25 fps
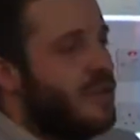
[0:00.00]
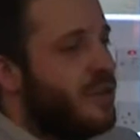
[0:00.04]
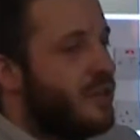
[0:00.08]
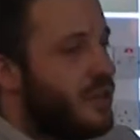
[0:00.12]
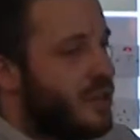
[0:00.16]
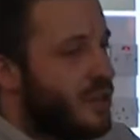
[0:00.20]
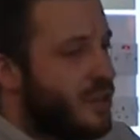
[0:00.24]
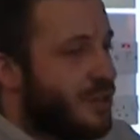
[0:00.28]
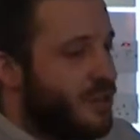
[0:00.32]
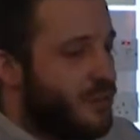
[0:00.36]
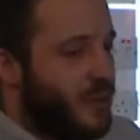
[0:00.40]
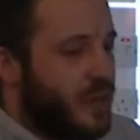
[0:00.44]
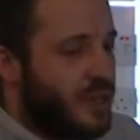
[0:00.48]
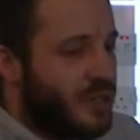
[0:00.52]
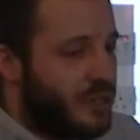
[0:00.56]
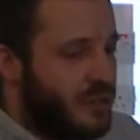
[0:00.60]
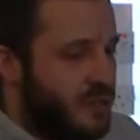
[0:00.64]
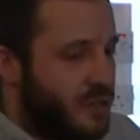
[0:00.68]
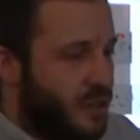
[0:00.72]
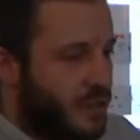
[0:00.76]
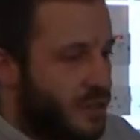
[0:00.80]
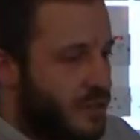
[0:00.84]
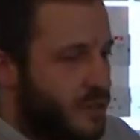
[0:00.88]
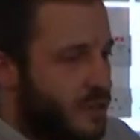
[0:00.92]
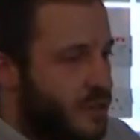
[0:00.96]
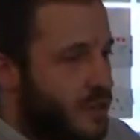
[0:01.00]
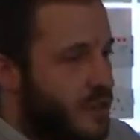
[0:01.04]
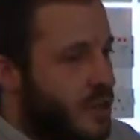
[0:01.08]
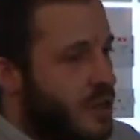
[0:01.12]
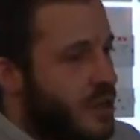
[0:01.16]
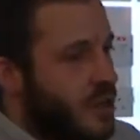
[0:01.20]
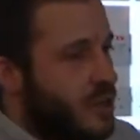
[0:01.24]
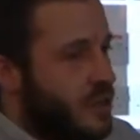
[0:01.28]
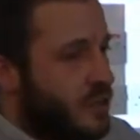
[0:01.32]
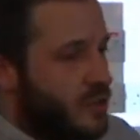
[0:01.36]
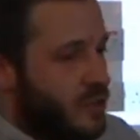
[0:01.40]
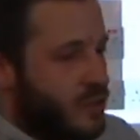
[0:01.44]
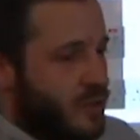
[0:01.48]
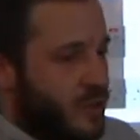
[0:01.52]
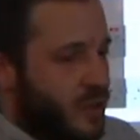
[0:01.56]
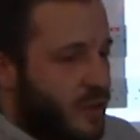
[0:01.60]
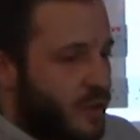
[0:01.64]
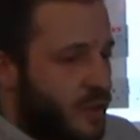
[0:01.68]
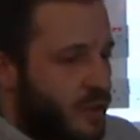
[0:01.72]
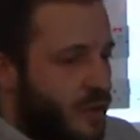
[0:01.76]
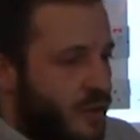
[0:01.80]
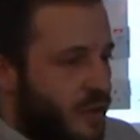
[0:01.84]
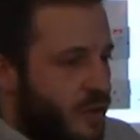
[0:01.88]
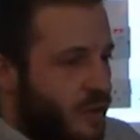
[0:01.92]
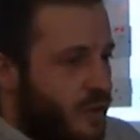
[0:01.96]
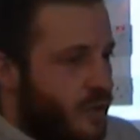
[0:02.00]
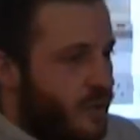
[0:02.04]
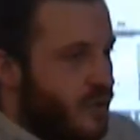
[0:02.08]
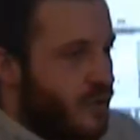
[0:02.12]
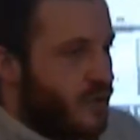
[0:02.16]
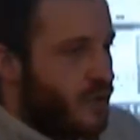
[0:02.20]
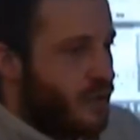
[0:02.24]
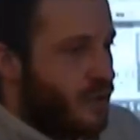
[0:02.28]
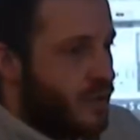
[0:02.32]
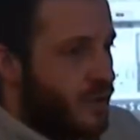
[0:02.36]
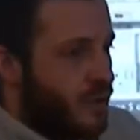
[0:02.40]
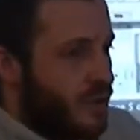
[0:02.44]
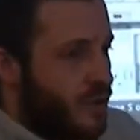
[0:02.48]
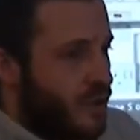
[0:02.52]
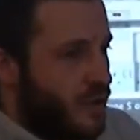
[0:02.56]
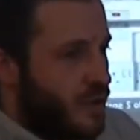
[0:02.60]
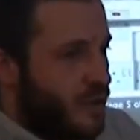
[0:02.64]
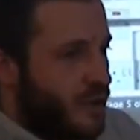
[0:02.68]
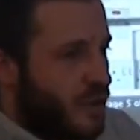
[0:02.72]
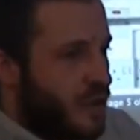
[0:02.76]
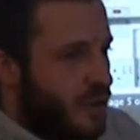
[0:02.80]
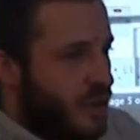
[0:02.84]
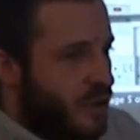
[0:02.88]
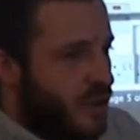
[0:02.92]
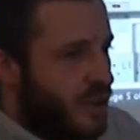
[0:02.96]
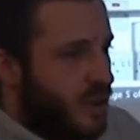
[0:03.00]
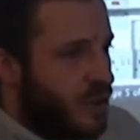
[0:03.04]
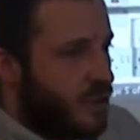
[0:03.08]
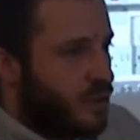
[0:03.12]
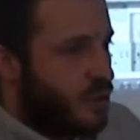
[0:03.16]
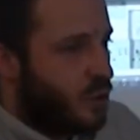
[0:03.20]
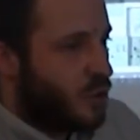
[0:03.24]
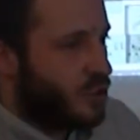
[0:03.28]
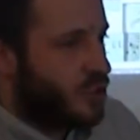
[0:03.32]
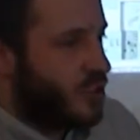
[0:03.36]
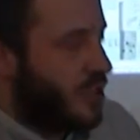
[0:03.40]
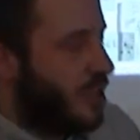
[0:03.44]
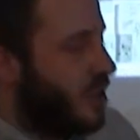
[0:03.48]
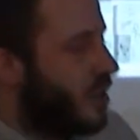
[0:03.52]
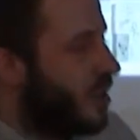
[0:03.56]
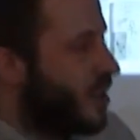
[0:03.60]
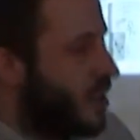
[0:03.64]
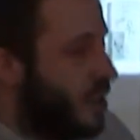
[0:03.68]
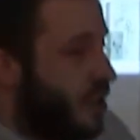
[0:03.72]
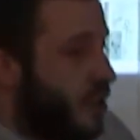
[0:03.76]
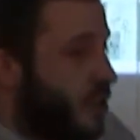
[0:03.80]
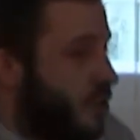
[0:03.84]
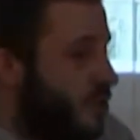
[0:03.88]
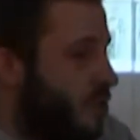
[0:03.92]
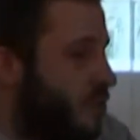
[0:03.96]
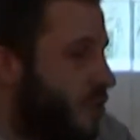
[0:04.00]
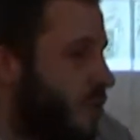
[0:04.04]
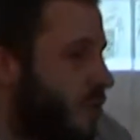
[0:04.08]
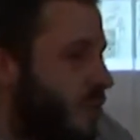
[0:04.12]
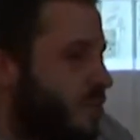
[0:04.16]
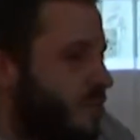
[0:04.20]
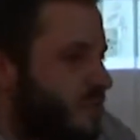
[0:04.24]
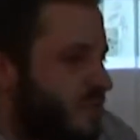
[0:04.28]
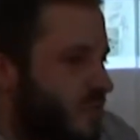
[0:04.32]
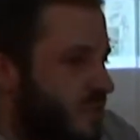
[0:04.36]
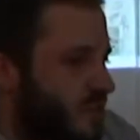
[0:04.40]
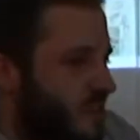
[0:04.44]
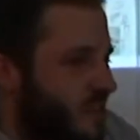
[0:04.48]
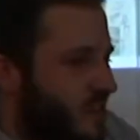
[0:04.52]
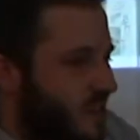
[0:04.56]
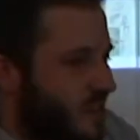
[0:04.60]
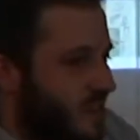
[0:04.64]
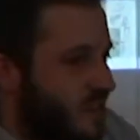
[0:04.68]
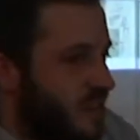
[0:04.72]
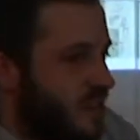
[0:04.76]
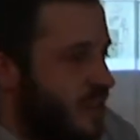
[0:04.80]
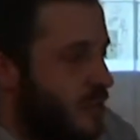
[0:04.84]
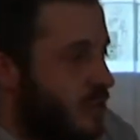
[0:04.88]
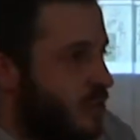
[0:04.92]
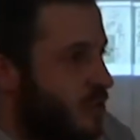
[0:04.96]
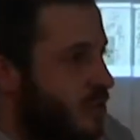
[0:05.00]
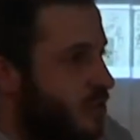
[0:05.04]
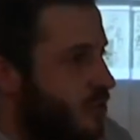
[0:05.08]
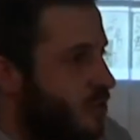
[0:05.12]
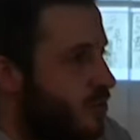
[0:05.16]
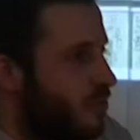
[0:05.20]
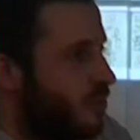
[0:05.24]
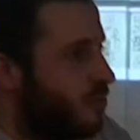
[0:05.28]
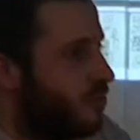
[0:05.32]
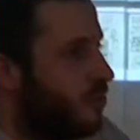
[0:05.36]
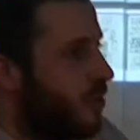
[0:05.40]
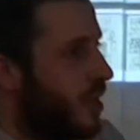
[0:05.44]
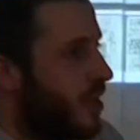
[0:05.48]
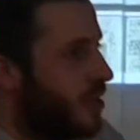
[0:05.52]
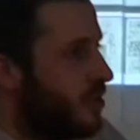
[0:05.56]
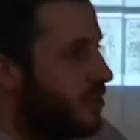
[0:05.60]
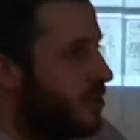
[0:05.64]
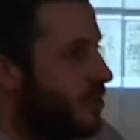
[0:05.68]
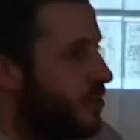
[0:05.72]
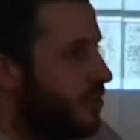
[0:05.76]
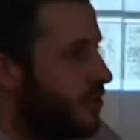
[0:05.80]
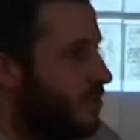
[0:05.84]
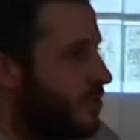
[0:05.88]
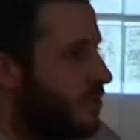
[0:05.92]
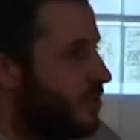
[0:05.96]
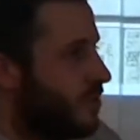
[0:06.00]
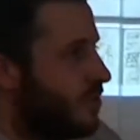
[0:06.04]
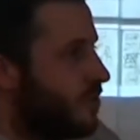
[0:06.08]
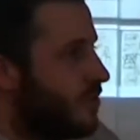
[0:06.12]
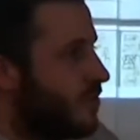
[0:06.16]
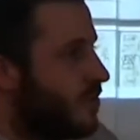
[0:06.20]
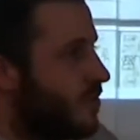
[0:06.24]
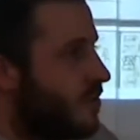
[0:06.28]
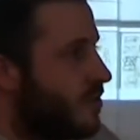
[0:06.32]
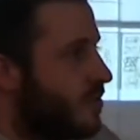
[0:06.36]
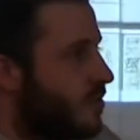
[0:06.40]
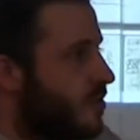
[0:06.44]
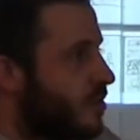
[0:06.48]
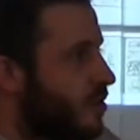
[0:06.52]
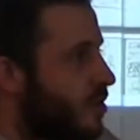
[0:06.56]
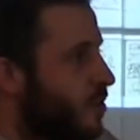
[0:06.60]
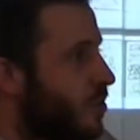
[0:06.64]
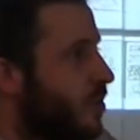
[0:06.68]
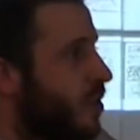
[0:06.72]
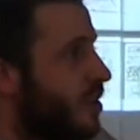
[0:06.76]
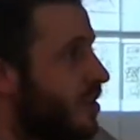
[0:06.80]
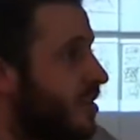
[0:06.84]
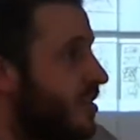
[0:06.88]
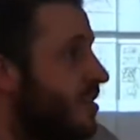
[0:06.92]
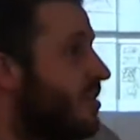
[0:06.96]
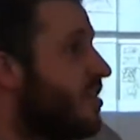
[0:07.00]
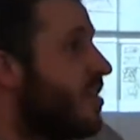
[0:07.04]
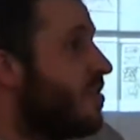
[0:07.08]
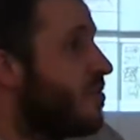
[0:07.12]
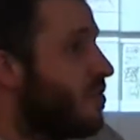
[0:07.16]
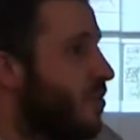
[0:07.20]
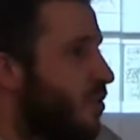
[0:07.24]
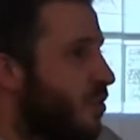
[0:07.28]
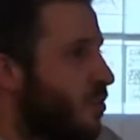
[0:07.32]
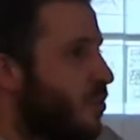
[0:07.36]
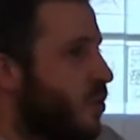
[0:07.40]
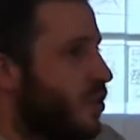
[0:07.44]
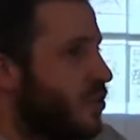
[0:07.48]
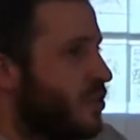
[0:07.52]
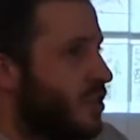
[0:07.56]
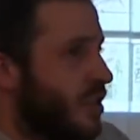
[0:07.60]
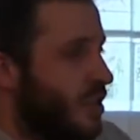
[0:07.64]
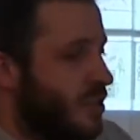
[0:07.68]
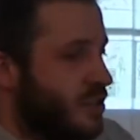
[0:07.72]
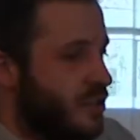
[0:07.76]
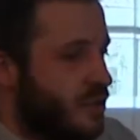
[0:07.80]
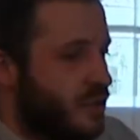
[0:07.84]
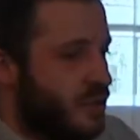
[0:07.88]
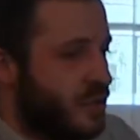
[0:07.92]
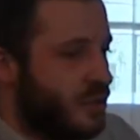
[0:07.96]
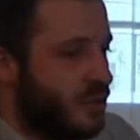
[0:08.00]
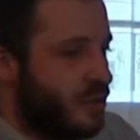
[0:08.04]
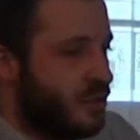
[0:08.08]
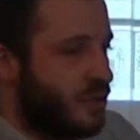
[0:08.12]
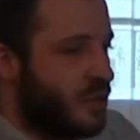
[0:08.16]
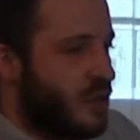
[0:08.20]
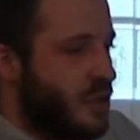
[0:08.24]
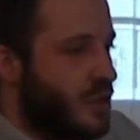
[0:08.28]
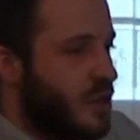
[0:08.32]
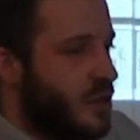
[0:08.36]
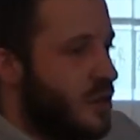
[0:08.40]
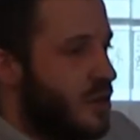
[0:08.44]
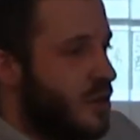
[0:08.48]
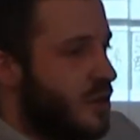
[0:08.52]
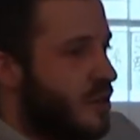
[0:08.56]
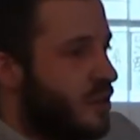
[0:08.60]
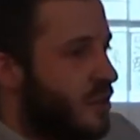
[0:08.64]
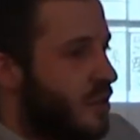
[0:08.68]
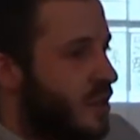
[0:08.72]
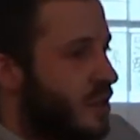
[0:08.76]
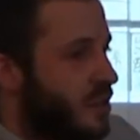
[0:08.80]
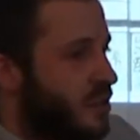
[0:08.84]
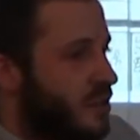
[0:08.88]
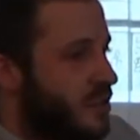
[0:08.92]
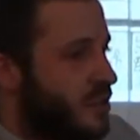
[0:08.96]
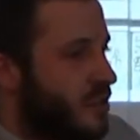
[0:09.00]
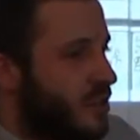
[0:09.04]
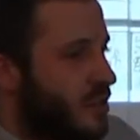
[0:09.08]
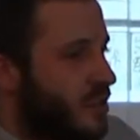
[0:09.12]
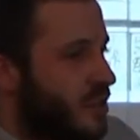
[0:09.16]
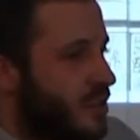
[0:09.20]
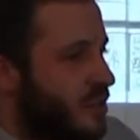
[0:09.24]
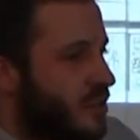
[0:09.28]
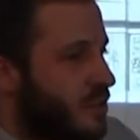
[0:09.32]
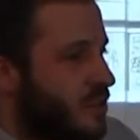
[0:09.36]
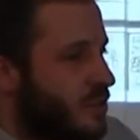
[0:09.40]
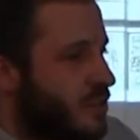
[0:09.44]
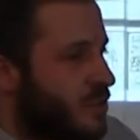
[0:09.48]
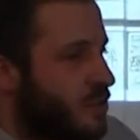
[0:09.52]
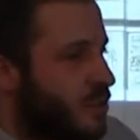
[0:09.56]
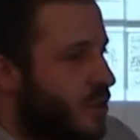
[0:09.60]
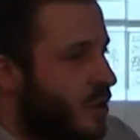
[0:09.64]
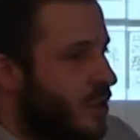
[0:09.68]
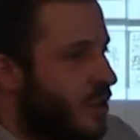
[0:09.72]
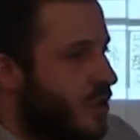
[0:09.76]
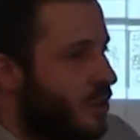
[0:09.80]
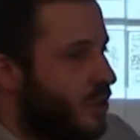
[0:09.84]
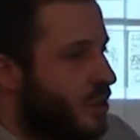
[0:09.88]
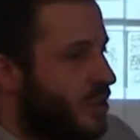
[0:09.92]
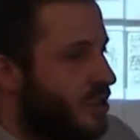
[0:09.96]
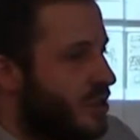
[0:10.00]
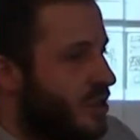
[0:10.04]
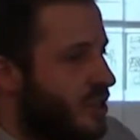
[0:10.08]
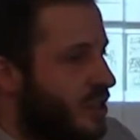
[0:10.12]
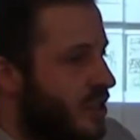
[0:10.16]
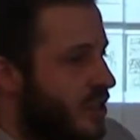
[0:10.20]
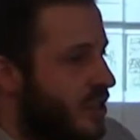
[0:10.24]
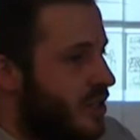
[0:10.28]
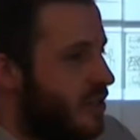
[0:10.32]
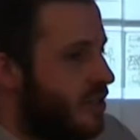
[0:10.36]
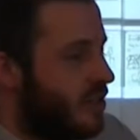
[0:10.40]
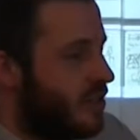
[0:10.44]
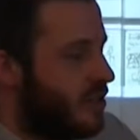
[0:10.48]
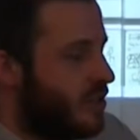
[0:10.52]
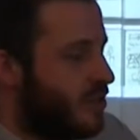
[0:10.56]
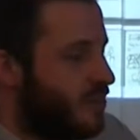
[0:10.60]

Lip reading: and go back in touch. So another project, I'm going to go through a kind of little range of different projects that we do. This is one that we did